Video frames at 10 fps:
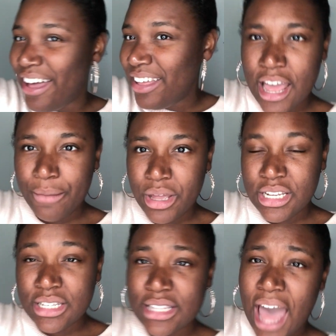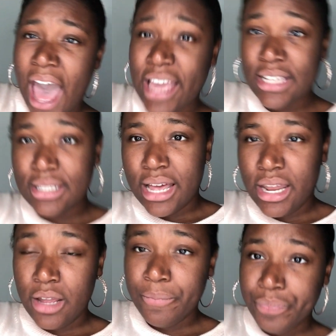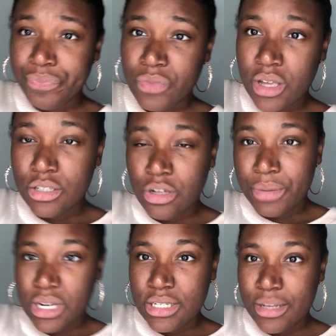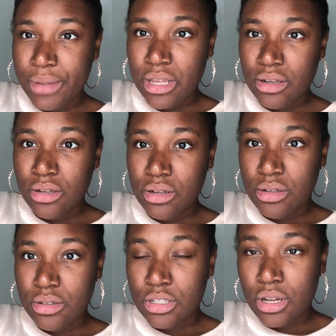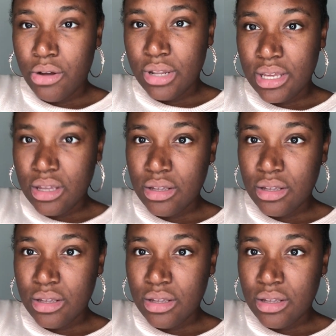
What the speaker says: Now this is the highest setting, so I'm gonna dim it slowly.